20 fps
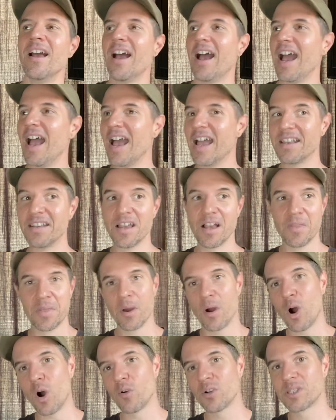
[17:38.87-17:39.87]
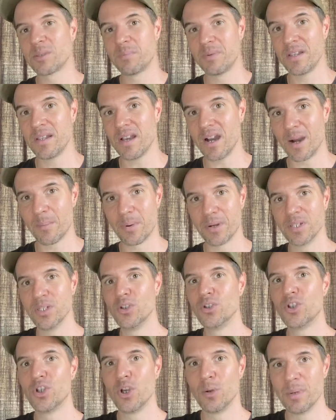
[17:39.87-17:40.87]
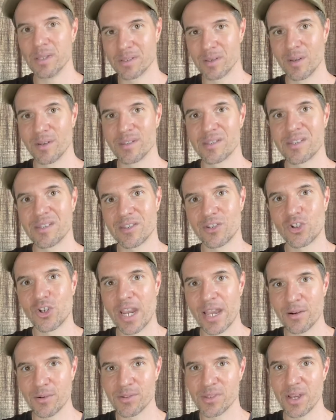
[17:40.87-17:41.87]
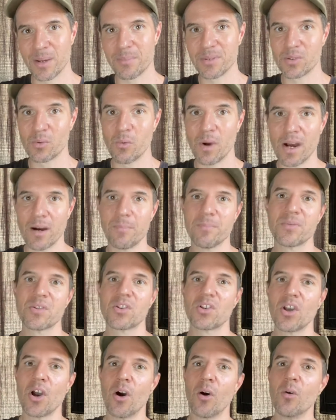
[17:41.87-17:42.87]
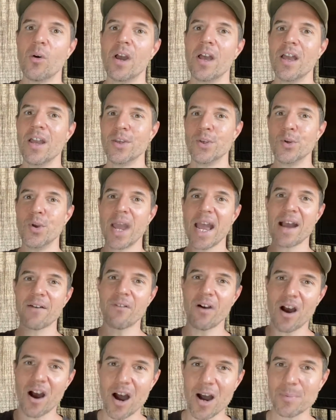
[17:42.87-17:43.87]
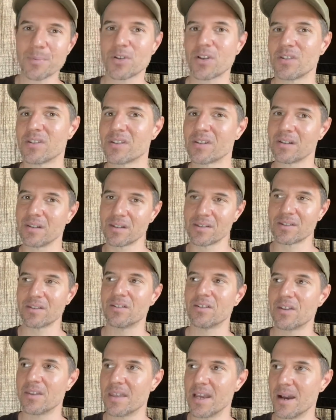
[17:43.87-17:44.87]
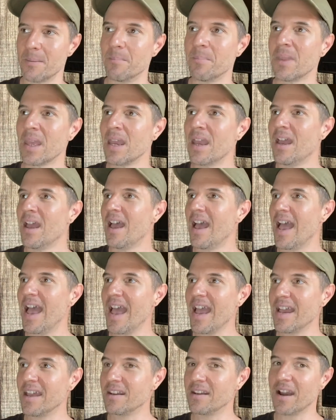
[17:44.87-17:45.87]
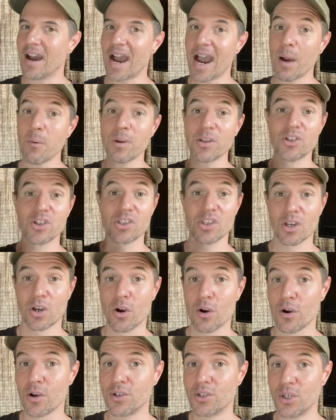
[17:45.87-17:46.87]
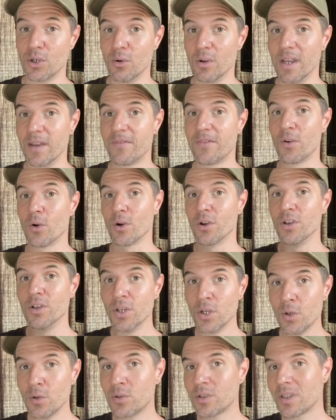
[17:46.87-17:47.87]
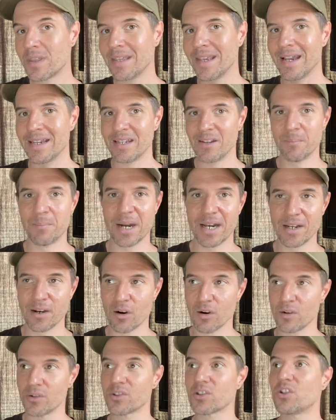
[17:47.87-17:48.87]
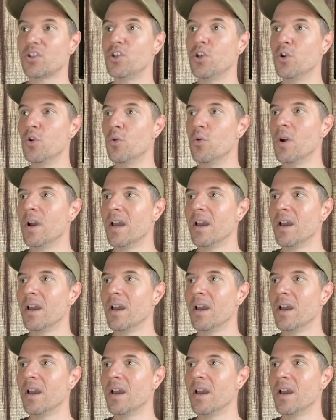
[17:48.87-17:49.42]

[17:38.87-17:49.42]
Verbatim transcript: And they'll always be up on YouTube as long as this channel's up as well. So you have options to listen to them. And I would just encourage you, if you're new to the idea of binaurals, to